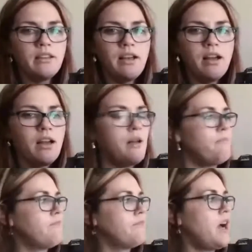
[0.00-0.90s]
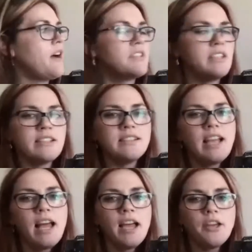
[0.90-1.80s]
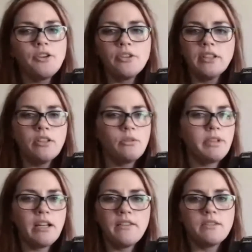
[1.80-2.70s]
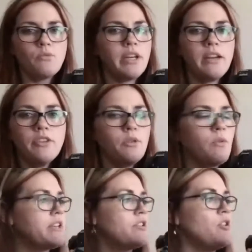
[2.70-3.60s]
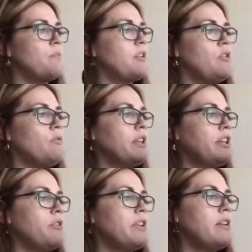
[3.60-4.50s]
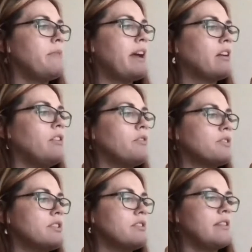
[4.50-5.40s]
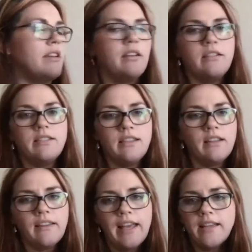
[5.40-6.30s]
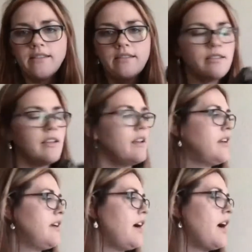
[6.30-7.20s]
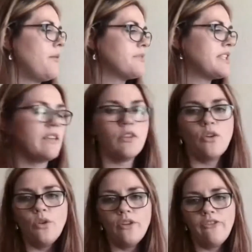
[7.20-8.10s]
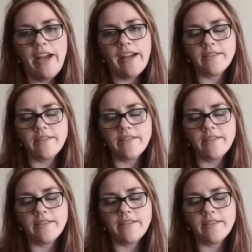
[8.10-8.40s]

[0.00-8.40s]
off to the side or a little bit on the whatever you want to do, but you really don't need them that close to the lens to get the cool effect.